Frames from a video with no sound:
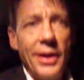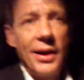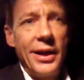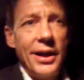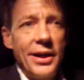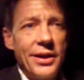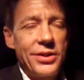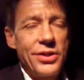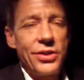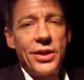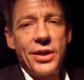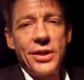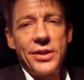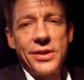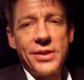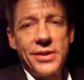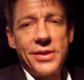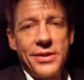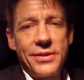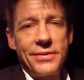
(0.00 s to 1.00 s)
It's
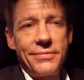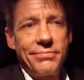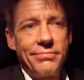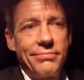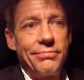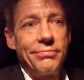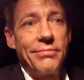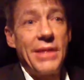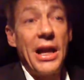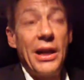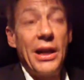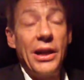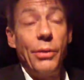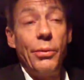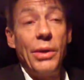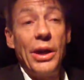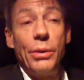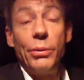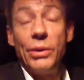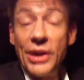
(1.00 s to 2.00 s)
just,
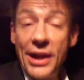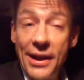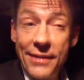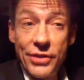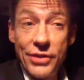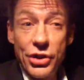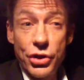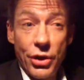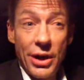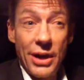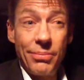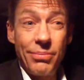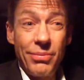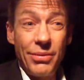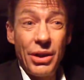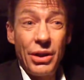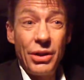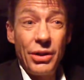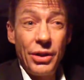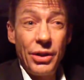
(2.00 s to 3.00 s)
anyway, when you have a
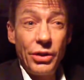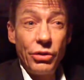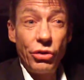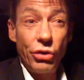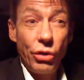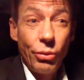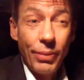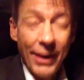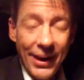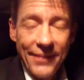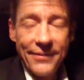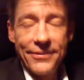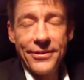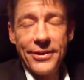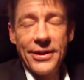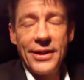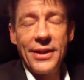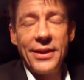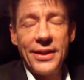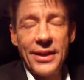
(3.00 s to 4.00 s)
dream, do
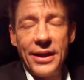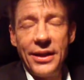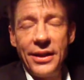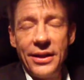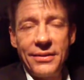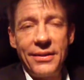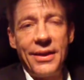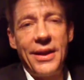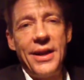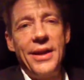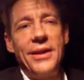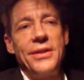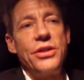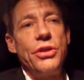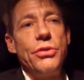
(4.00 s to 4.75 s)
everything it takes.